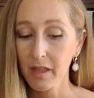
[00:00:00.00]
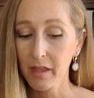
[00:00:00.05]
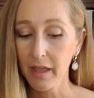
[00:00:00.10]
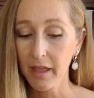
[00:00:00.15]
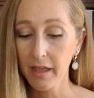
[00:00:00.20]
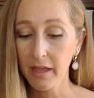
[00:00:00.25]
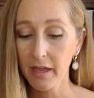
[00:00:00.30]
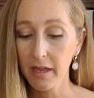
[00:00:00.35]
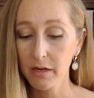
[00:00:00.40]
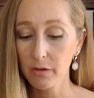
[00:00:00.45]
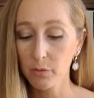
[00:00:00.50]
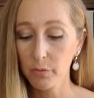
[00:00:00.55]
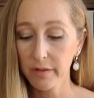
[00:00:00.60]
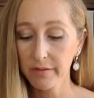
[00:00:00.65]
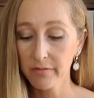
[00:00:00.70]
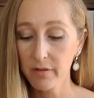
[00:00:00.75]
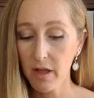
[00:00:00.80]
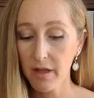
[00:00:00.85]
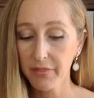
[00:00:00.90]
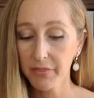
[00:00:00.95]
And
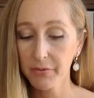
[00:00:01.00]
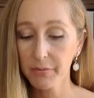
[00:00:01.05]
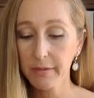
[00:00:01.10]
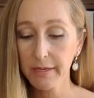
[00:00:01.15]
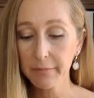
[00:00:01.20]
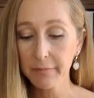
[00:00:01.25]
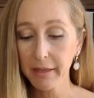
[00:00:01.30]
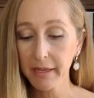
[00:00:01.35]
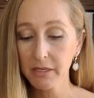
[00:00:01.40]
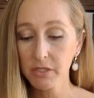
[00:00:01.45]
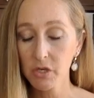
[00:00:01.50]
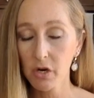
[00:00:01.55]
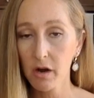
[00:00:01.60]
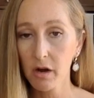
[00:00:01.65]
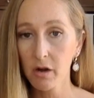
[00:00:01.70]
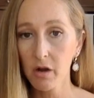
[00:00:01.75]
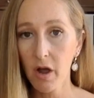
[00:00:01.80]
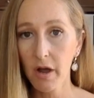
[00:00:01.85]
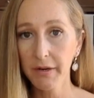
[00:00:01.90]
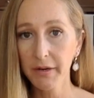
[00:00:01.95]
we've got three major
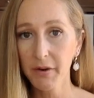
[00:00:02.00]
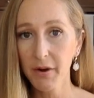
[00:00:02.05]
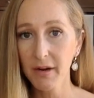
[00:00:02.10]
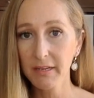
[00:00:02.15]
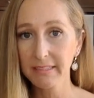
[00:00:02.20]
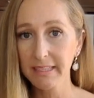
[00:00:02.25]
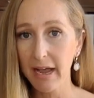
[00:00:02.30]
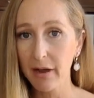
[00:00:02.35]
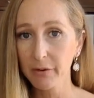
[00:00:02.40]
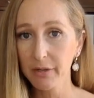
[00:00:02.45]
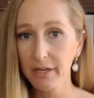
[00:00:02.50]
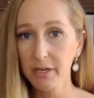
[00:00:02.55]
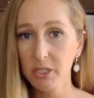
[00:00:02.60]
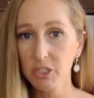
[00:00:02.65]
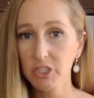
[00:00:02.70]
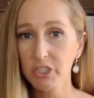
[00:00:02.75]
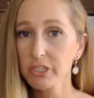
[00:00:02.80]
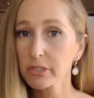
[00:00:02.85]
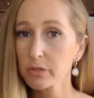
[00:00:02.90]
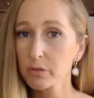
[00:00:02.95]
arcana cards out here
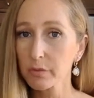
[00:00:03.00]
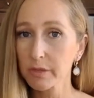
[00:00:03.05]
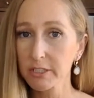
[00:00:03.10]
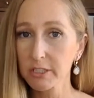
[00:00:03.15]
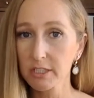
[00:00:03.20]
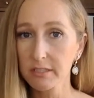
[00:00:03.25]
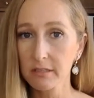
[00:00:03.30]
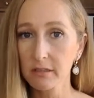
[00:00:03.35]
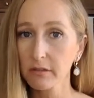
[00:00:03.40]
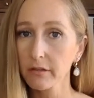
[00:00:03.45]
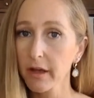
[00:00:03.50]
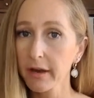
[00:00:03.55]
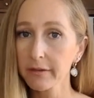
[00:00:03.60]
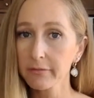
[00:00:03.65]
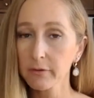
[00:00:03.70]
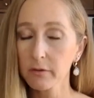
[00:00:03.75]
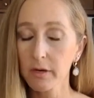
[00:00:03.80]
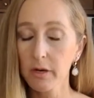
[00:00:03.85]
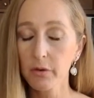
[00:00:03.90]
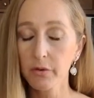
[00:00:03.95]
too, which is a lot of
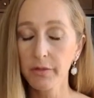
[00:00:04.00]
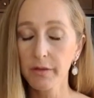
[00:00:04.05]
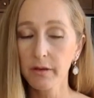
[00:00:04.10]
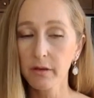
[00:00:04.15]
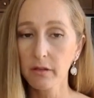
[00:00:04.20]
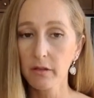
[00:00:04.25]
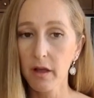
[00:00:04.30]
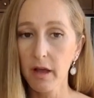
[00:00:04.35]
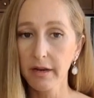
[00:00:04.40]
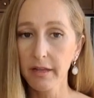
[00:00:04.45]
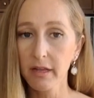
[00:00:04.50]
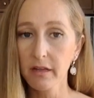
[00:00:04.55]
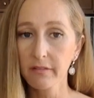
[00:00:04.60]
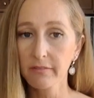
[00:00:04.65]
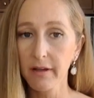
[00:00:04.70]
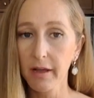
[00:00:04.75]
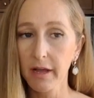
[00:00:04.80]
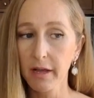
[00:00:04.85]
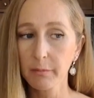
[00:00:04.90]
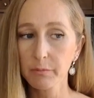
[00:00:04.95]
growth and a lot
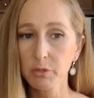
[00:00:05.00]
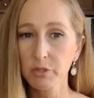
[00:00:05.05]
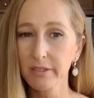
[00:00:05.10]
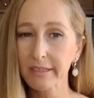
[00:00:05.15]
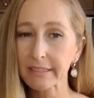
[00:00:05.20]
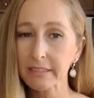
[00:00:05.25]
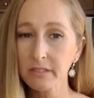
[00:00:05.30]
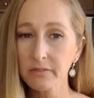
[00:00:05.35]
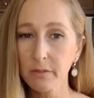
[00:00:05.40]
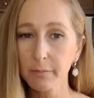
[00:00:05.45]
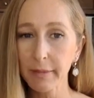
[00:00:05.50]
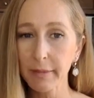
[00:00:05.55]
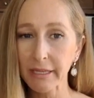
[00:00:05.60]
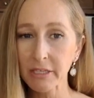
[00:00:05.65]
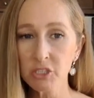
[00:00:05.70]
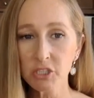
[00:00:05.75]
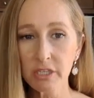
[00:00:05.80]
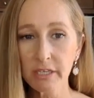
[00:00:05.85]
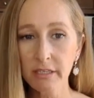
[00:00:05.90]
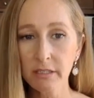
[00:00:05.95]
of um,
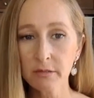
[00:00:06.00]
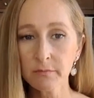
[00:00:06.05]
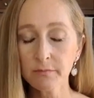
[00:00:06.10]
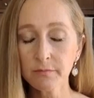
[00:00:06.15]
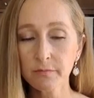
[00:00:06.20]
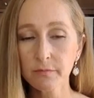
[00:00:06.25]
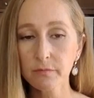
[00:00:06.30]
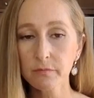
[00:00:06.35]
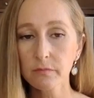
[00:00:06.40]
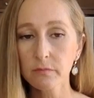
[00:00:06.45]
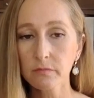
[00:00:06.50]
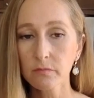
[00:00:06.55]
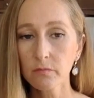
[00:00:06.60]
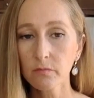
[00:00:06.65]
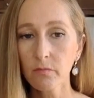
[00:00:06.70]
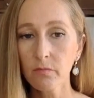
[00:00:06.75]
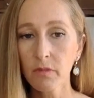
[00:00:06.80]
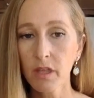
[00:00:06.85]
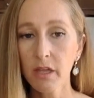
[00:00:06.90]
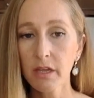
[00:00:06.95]
transformation.
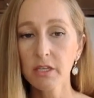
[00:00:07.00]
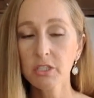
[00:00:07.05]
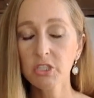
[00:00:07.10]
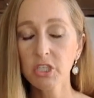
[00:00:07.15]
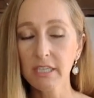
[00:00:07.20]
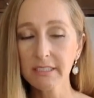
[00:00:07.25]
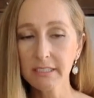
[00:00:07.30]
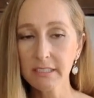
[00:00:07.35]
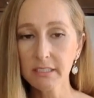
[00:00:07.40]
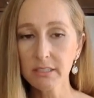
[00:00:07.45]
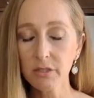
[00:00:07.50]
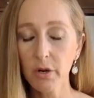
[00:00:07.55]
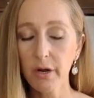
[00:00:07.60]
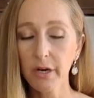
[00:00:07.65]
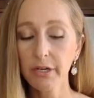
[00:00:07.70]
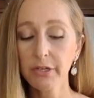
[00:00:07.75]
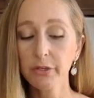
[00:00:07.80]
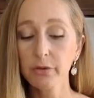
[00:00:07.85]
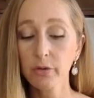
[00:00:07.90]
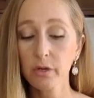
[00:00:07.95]
Justice
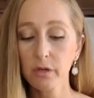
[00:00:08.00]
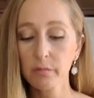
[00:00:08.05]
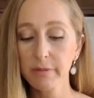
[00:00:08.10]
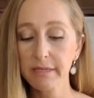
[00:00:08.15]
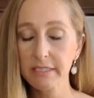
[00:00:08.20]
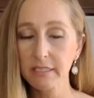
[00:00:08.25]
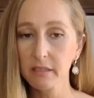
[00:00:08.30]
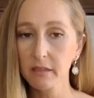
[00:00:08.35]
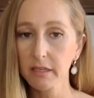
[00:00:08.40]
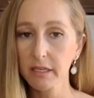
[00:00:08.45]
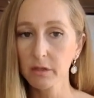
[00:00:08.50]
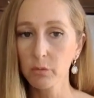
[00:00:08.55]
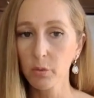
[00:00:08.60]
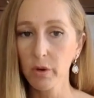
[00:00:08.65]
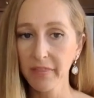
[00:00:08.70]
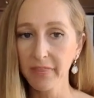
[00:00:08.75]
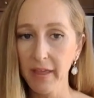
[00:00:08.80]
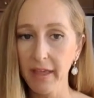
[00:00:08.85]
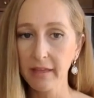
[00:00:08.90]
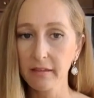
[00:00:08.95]
card, you could be dealing
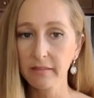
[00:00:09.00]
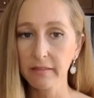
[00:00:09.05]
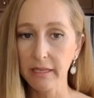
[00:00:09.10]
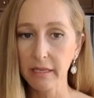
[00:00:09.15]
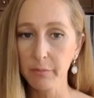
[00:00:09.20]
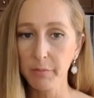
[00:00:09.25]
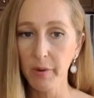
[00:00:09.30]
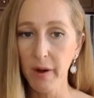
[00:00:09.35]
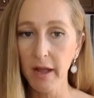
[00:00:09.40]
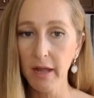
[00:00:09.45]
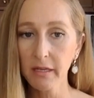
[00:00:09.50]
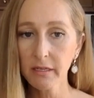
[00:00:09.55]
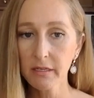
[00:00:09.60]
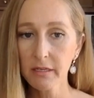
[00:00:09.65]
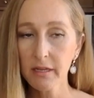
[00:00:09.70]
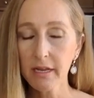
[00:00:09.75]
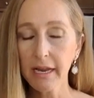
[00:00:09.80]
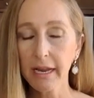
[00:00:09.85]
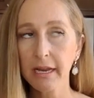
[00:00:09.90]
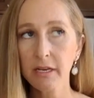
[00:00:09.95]
with a Libra.
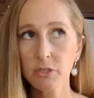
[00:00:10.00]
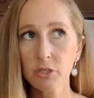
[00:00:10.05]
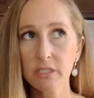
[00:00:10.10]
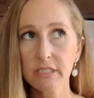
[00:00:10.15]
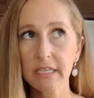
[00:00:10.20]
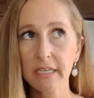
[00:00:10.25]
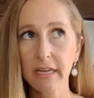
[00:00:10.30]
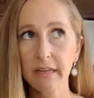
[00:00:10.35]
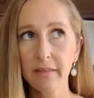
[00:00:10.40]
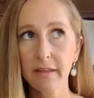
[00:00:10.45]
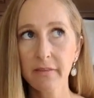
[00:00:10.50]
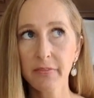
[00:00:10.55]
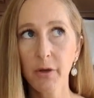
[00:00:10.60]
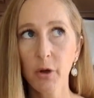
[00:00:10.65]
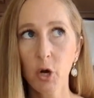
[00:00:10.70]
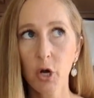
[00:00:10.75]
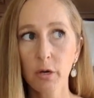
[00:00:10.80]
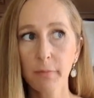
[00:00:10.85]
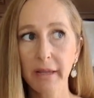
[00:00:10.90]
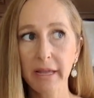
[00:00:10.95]
Interesting, I think the
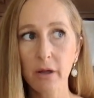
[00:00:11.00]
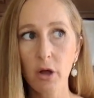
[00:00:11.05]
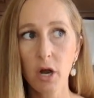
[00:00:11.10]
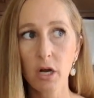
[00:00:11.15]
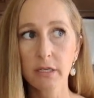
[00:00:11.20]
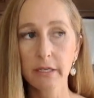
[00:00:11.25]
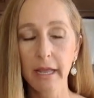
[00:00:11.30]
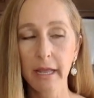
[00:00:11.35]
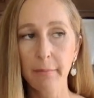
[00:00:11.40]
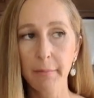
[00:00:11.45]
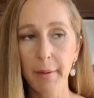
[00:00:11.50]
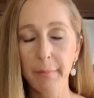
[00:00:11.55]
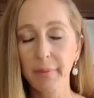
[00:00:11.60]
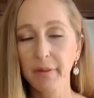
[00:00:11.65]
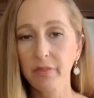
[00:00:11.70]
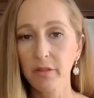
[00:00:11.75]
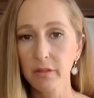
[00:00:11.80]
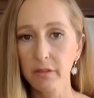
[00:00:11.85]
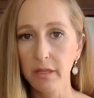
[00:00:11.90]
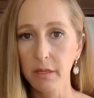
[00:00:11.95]
Hermit card came up in
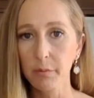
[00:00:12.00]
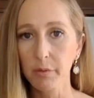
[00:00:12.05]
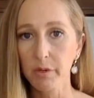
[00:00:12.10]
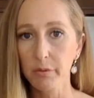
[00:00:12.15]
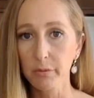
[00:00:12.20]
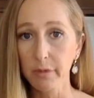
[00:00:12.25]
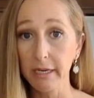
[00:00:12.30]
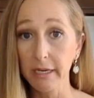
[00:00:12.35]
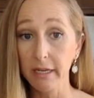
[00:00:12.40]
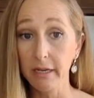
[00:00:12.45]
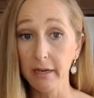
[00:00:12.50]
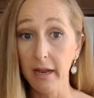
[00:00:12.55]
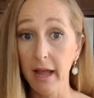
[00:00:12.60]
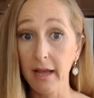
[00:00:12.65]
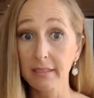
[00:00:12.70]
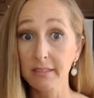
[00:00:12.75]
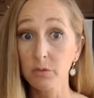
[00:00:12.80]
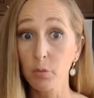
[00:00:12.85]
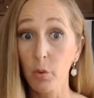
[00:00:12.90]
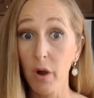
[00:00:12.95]
the Libra reading
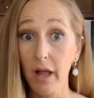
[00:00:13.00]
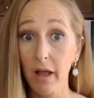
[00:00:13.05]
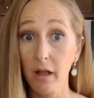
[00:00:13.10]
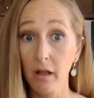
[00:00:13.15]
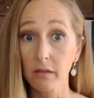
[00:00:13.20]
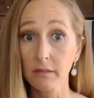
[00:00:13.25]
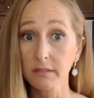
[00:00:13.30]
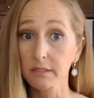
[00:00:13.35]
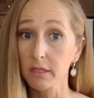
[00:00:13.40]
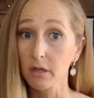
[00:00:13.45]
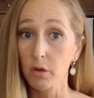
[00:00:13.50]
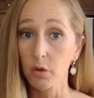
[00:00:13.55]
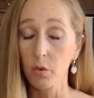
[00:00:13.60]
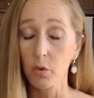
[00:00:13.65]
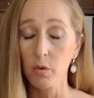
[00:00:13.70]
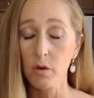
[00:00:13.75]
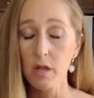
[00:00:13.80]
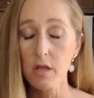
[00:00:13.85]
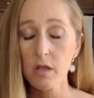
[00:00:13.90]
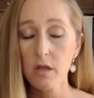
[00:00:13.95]
as well.
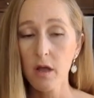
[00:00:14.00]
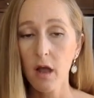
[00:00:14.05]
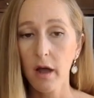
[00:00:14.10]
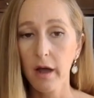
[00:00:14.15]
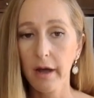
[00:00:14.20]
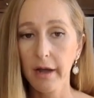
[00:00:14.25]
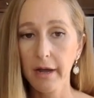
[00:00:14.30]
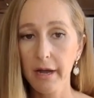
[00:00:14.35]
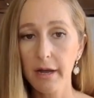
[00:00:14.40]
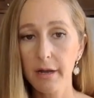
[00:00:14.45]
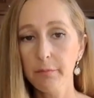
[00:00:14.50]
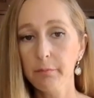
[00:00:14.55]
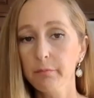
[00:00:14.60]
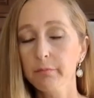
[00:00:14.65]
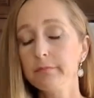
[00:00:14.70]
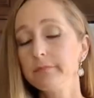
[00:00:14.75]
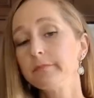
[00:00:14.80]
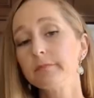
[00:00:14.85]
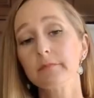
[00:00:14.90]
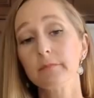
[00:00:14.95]
So
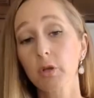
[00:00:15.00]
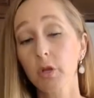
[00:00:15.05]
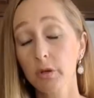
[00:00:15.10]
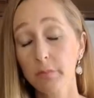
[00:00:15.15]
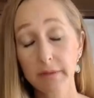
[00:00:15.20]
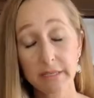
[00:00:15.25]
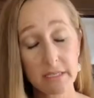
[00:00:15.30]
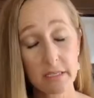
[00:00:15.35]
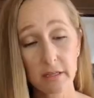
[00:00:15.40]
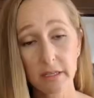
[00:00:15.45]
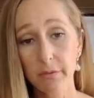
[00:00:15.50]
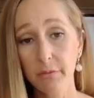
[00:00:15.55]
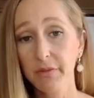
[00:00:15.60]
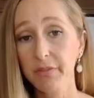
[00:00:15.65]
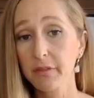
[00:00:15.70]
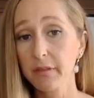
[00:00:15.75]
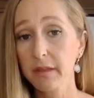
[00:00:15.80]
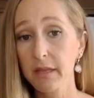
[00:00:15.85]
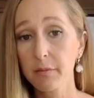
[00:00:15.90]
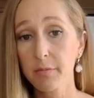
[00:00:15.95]
um, could be dealing with a
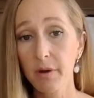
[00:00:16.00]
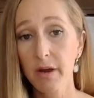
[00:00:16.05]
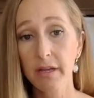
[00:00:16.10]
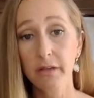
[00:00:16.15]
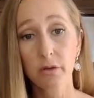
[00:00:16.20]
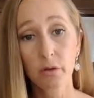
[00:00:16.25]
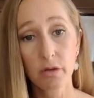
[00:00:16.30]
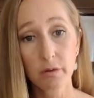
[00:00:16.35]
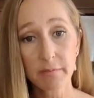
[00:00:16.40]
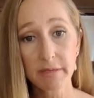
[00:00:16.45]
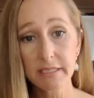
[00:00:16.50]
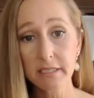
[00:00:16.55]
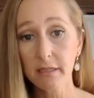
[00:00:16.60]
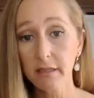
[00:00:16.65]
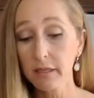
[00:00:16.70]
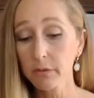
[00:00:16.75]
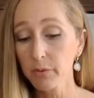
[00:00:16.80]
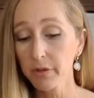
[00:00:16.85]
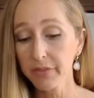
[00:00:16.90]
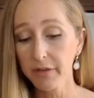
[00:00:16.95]
Libra, you could be
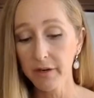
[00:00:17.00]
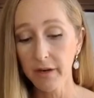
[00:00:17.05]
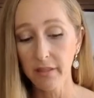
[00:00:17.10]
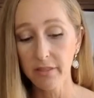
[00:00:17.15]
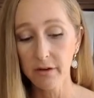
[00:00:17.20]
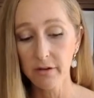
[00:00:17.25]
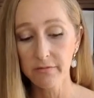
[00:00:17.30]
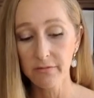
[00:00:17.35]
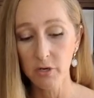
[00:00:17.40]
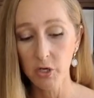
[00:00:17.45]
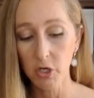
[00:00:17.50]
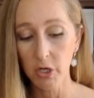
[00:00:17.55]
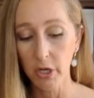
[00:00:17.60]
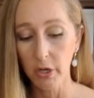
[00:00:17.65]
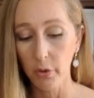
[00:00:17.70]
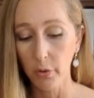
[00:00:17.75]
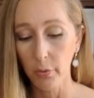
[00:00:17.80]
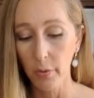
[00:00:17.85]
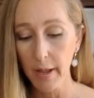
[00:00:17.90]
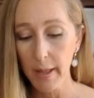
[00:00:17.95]
dealing with another
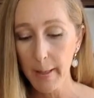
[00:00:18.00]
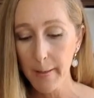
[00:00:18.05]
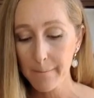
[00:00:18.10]
Virgo.